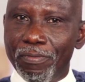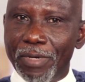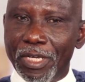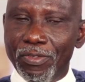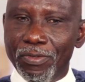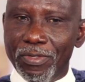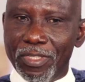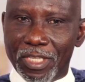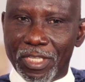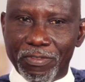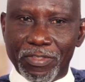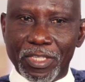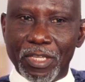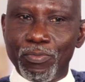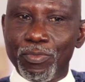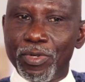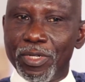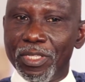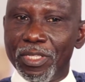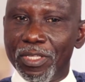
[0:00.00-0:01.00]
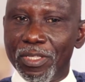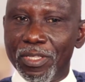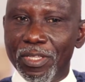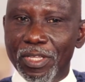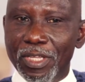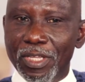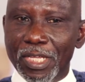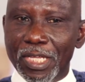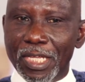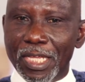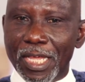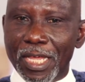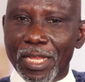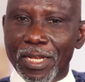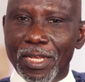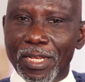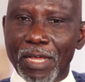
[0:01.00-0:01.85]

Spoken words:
But you serve somebody, and